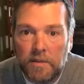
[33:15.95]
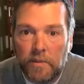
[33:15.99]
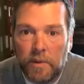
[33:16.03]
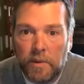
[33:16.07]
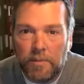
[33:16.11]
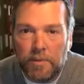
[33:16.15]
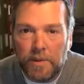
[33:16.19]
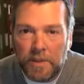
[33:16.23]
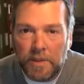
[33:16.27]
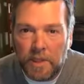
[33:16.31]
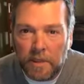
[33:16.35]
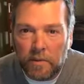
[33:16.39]
we
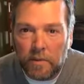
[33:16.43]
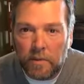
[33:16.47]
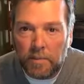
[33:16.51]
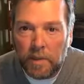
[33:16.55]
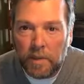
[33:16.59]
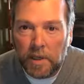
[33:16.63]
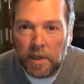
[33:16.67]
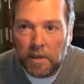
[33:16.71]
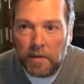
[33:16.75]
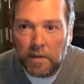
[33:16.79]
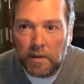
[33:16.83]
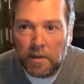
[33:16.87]
project we'll
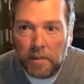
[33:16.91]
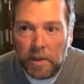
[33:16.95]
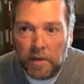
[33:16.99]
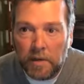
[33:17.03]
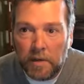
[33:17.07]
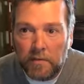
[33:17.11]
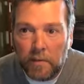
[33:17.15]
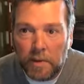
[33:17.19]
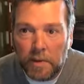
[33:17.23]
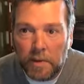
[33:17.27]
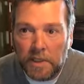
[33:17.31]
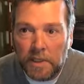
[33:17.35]
probably do
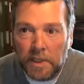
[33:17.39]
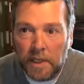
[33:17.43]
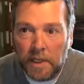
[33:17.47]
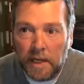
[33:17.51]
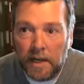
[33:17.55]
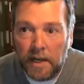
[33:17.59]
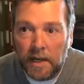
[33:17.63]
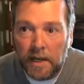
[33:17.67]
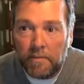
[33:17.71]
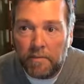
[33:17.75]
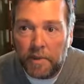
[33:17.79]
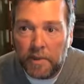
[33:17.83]
about 14 and
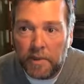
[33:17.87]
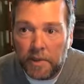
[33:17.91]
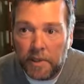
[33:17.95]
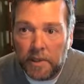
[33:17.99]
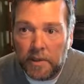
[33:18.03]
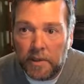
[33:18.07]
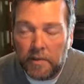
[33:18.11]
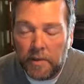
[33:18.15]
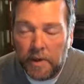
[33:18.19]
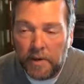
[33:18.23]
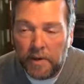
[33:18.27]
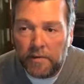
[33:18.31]
a half
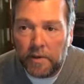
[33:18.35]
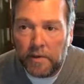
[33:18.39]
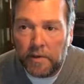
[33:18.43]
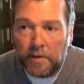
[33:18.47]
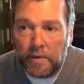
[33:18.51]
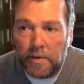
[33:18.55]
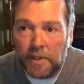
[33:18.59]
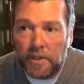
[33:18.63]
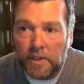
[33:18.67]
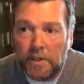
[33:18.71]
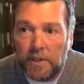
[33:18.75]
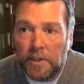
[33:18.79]
million in revenue
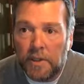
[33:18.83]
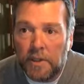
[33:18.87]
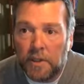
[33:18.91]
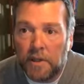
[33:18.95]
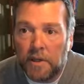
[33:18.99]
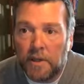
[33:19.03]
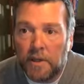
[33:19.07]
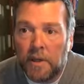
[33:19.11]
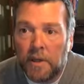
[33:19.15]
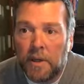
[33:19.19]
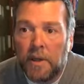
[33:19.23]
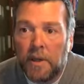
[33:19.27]
this
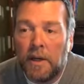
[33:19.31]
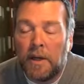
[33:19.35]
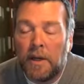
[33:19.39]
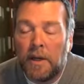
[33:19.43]
year.